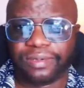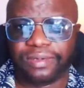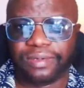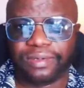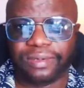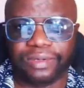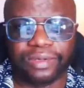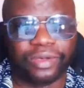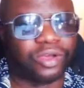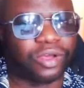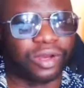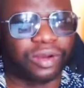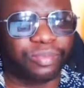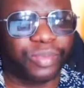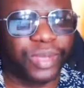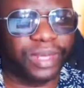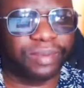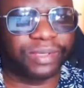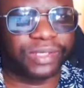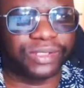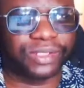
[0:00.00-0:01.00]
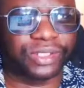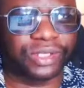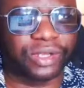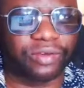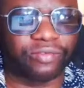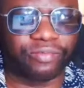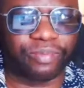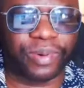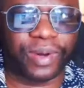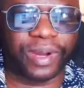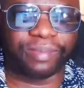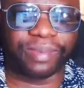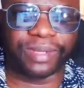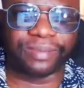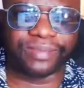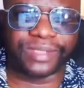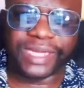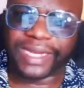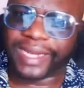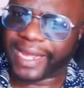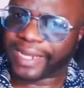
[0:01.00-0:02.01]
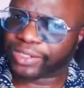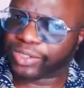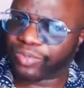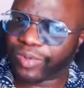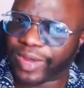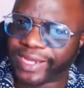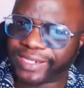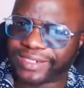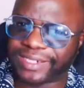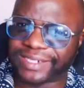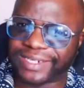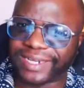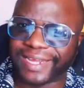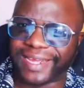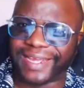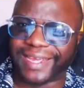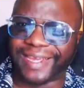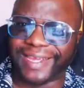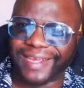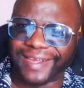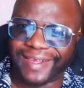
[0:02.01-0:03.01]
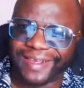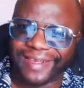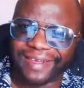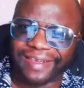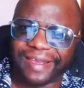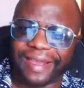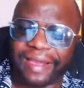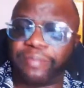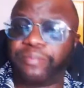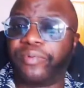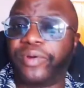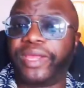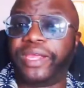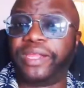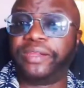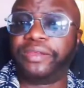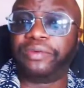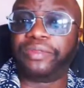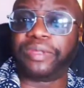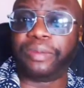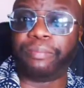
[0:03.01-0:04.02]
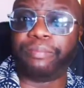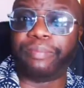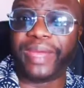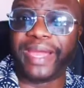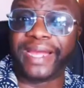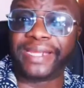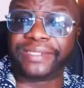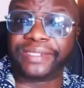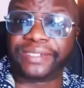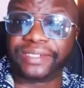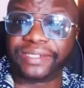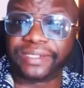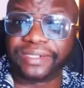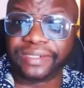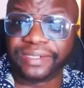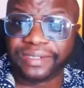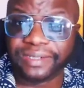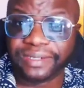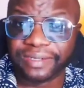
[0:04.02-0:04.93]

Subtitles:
you got to be able to solve problems. And that's why today I'm bringing you the best